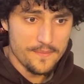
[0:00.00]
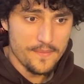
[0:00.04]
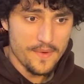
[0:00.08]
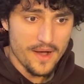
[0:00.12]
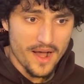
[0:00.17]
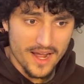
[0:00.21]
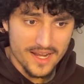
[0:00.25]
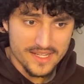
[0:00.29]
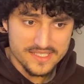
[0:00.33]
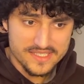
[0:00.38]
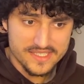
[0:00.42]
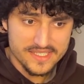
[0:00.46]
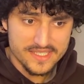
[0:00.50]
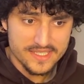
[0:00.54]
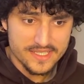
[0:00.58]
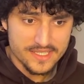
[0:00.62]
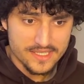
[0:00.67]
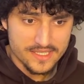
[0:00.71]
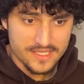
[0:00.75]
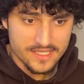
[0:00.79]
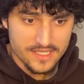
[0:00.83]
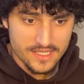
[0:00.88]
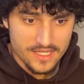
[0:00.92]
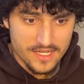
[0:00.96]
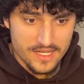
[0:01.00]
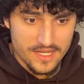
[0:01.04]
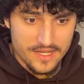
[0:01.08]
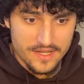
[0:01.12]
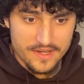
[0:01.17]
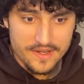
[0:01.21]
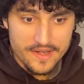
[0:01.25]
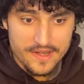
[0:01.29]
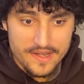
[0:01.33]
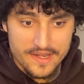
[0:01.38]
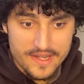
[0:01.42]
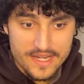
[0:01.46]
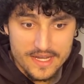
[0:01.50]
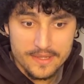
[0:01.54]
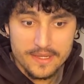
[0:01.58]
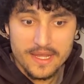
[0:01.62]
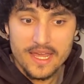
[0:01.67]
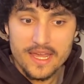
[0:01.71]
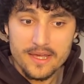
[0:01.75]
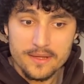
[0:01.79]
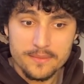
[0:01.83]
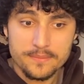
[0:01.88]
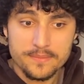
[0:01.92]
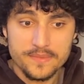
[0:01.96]
Isaac
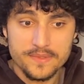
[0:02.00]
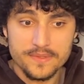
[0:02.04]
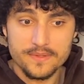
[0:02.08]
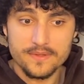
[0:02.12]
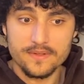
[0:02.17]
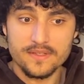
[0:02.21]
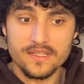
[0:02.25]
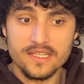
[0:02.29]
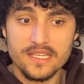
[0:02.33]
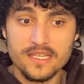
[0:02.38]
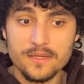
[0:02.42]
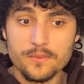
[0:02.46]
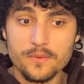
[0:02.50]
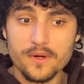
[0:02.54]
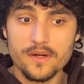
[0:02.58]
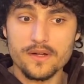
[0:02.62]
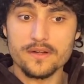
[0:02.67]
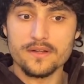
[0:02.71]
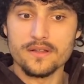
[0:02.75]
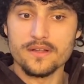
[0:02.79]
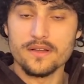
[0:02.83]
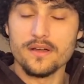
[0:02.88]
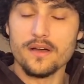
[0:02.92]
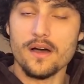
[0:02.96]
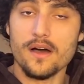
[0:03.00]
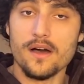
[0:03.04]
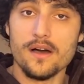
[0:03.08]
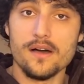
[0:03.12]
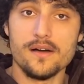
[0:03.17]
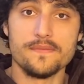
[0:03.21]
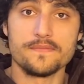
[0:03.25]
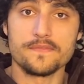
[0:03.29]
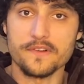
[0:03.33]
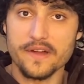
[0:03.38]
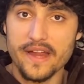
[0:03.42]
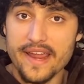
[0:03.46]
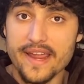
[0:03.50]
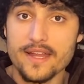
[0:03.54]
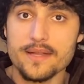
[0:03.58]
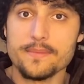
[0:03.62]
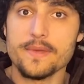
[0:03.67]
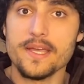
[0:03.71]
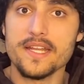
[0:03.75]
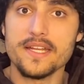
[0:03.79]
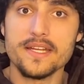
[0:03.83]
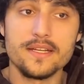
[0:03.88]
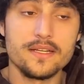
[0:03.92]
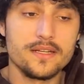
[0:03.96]
Nickamp keyword for
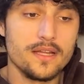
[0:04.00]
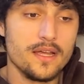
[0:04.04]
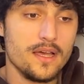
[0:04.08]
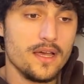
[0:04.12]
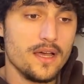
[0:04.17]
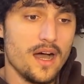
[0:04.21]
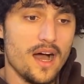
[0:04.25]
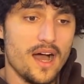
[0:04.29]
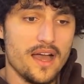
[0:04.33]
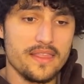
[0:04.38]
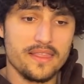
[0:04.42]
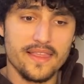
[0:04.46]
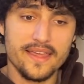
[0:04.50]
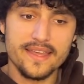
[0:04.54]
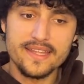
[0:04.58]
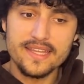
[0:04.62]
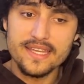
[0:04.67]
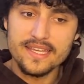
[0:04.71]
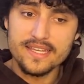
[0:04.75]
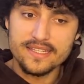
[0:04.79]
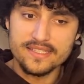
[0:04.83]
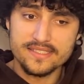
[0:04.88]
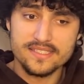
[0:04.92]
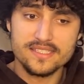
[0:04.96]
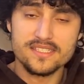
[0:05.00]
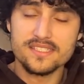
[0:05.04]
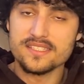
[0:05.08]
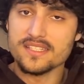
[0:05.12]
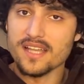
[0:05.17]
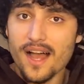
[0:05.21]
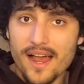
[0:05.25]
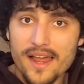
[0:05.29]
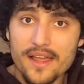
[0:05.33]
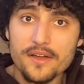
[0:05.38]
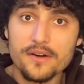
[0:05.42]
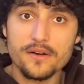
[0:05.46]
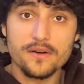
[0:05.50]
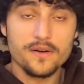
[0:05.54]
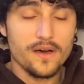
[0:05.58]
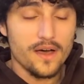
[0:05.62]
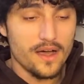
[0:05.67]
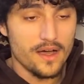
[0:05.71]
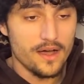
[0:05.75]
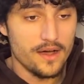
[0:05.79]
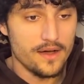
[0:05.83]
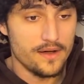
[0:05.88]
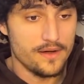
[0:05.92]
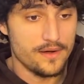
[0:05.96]
animating. I like his style
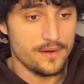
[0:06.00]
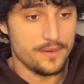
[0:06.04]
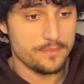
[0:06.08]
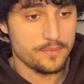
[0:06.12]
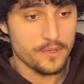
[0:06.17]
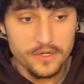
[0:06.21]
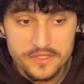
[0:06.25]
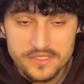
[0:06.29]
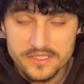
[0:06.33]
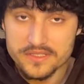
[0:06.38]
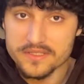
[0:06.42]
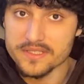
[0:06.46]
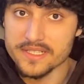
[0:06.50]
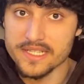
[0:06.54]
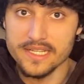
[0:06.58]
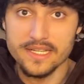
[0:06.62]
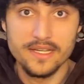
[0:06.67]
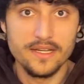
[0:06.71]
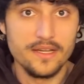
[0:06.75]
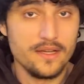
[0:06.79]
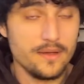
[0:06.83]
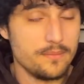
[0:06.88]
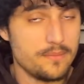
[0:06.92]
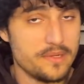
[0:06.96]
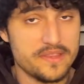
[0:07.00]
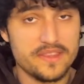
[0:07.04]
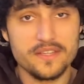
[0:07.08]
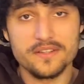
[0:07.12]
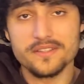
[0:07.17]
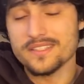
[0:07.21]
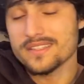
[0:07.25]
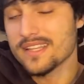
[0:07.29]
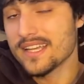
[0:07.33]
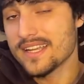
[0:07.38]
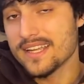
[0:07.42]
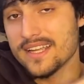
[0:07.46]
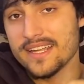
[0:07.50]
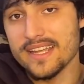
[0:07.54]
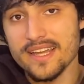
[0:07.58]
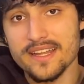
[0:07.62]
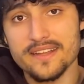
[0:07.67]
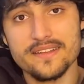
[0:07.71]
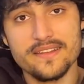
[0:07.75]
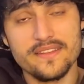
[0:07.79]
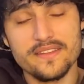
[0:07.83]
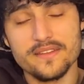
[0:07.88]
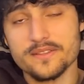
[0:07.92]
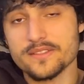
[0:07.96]
personally. But there, like
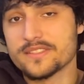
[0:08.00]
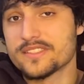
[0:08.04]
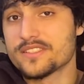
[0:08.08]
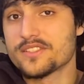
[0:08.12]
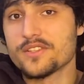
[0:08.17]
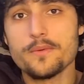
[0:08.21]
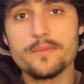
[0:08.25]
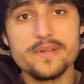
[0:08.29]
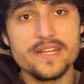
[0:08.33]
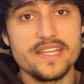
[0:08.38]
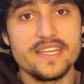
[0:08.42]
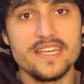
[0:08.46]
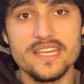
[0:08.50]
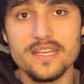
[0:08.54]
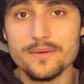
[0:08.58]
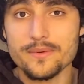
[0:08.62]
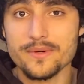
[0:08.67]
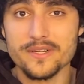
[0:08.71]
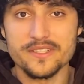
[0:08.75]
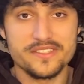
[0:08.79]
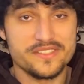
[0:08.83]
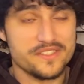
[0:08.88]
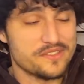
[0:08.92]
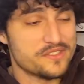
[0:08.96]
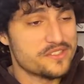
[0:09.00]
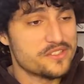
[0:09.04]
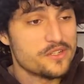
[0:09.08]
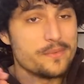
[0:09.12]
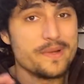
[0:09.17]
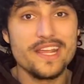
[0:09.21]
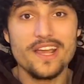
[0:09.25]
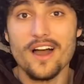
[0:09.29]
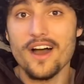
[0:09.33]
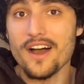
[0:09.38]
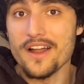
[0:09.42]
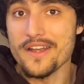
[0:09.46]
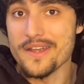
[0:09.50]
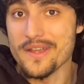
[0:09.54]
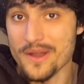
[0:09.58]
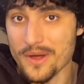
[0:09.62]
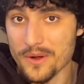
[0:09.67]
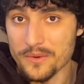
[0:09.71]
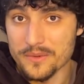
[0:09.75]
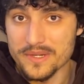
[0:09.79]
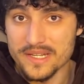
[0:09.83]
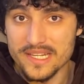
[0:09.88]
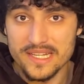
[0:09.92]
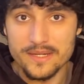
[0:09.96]
again, there's so many keywords, there's so many
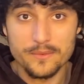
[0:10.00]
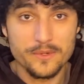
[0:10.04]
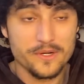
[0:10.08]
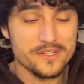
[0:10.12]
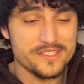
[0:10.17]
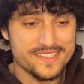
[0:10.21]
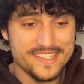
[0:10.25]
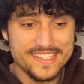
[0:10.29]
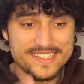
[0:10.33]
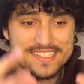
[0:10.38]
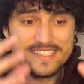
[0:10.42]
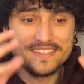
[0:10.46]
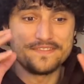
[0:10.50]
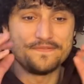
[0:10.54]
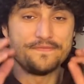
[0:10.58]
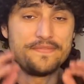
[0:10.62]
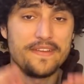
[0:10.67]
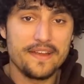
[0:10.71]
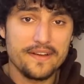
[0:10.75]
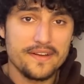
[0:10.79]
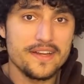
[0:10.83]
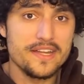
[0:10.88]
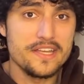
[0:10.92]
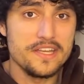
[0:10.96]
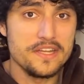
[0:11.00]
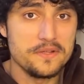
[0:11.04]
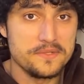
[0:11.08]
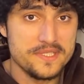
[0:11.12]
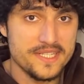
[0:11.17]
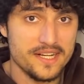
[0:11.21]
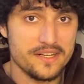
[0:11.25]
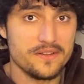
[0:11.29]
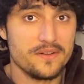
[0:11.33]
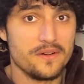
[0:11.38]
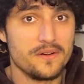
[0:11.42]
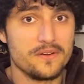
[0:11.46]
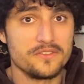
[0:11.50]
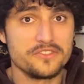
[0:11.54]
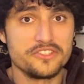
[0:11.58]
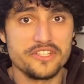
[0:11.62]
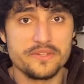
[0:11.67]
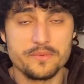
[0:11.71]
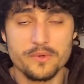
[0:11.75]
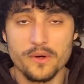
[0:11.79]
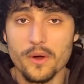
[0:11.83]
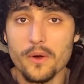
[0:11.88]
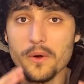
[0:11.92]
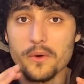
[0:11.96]
unknown keywords. This is very new technology.
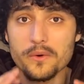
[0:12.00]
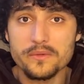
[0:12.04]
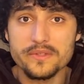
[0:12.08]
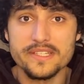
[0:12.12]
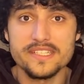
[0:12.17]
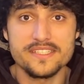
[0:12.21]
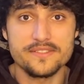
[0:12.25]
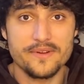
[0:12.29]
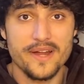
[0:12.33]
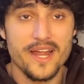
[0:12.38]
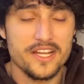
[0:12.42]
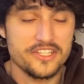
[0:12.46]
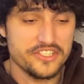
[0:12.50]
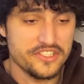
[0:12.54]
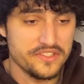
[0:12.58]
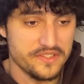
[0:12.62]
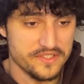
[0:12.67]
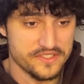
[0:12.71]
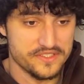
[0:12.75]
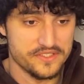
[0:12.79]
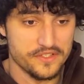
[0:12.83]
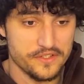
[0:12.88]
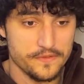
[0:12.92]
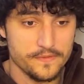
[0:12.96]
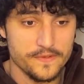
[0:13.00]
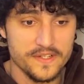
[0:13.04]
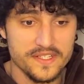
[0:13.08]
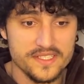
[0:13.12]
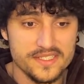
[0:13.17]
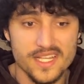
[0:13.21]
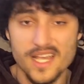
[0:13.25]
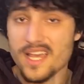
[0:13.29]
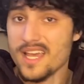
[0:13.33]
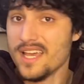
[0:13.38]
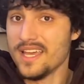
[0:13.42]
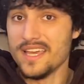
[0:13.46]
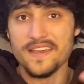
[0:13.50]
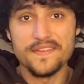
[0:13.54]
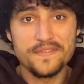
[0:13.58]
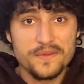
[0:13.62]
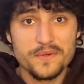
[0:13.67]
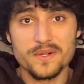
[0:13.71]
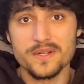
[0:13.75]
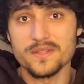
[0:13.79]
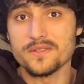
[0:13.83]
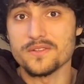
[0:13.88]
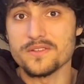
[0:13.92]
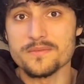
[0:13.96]
We're only scratching the surface. If you
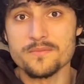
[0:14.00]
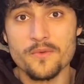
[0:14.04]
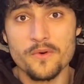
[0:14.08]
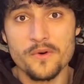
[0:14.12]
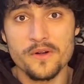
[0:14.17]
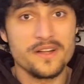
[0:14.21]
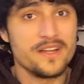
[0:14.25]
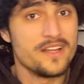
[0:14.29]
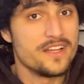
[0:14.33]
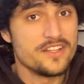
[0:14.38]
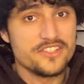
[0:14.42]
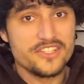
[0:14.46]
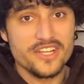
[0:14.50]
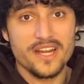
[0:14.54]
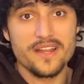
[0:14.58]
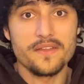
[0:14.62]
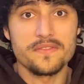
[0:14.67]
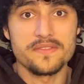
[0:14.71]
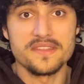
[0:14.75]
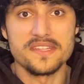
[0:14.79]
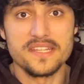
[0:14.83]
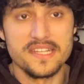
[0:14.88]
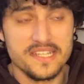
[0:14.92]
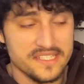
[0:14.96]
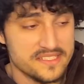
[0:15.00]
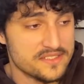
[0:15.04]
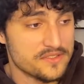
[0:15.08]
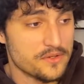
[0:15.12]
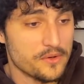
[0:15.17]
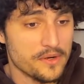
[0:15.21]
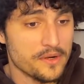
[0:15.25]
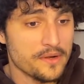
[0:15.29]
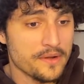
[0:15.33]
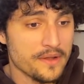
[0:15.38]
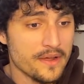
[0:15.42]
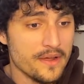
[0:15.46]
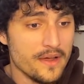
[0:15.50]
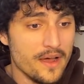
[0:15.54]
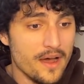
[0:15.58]
want to learn more, check out the Discord.